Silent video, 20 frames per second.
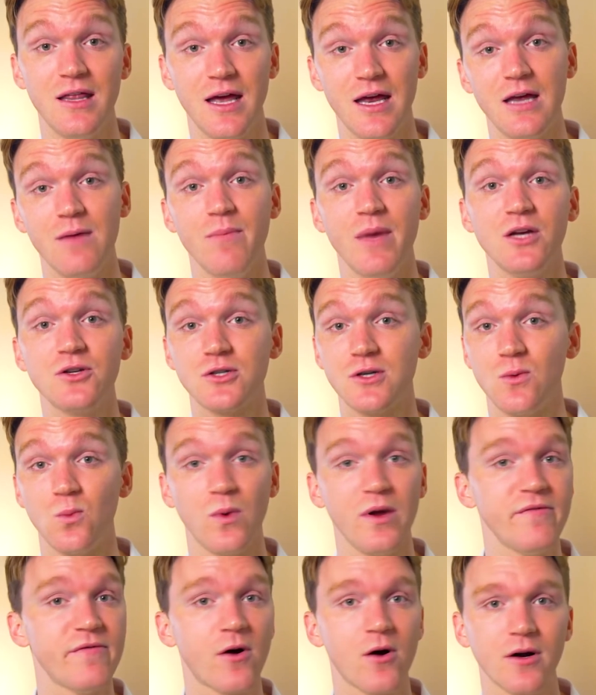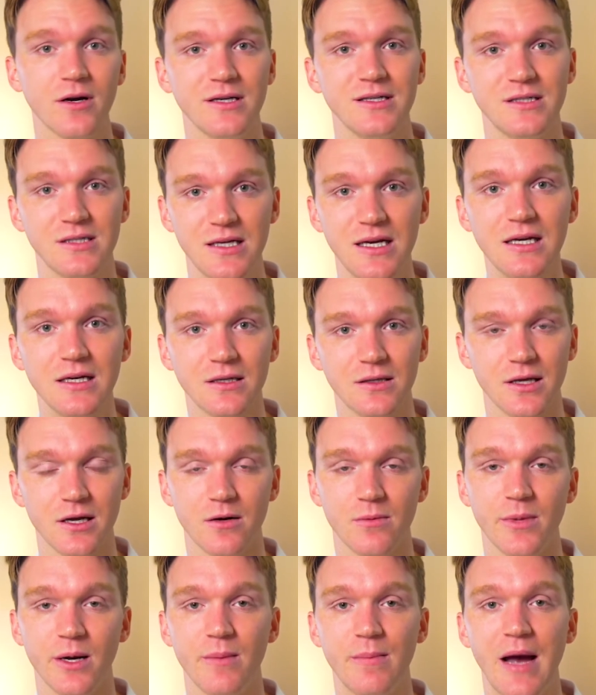that he mentioned we've already seen a
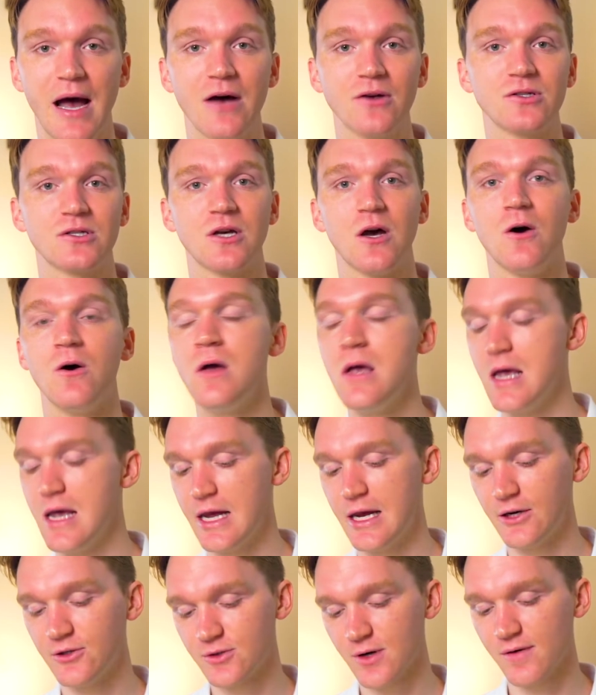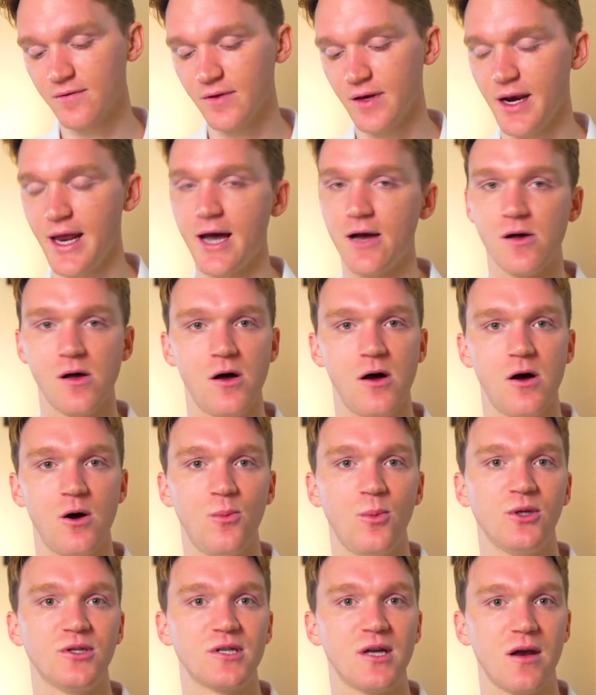little bit about. So he drove the nail
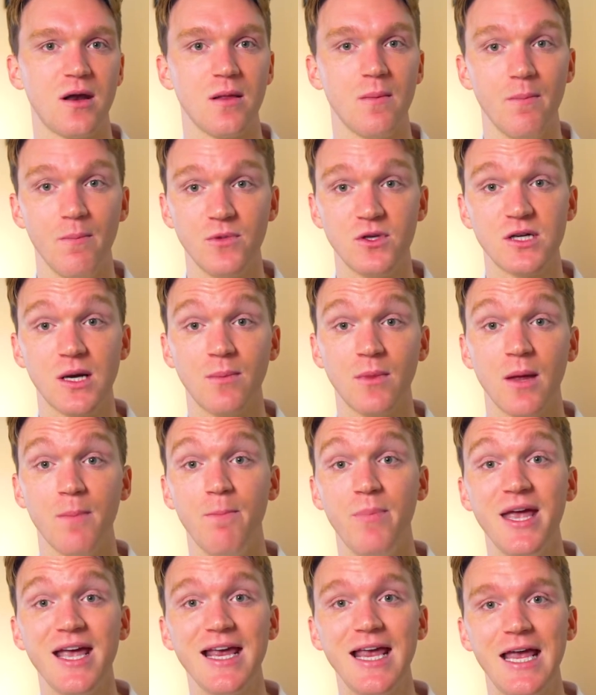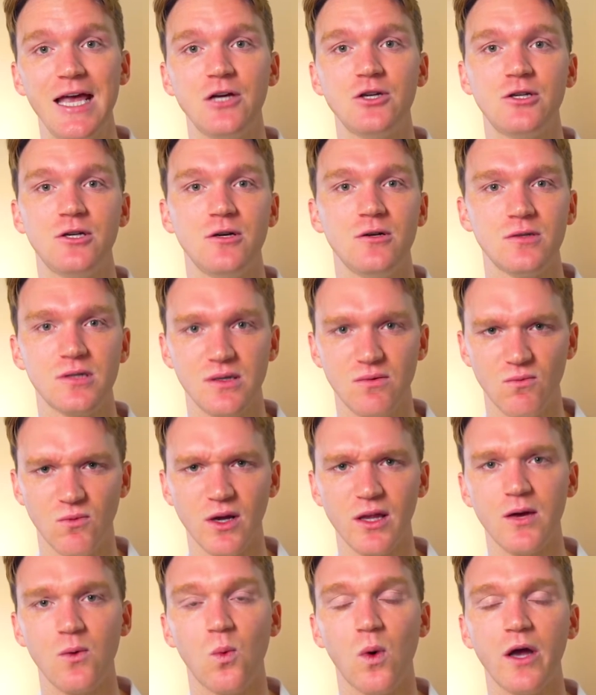home on some of the big issues and
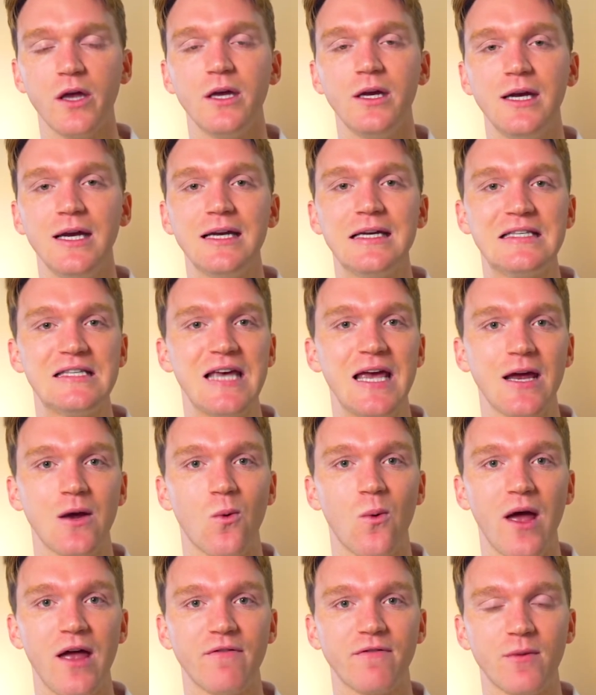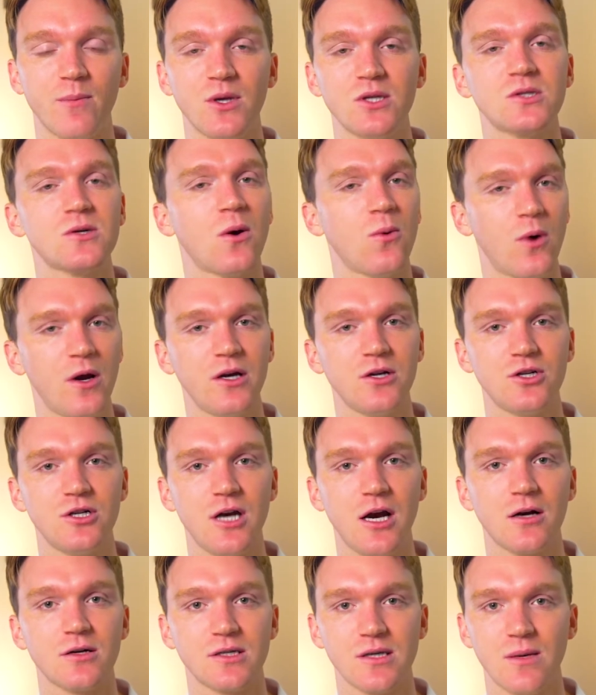really what you need to take away from it. So I want to share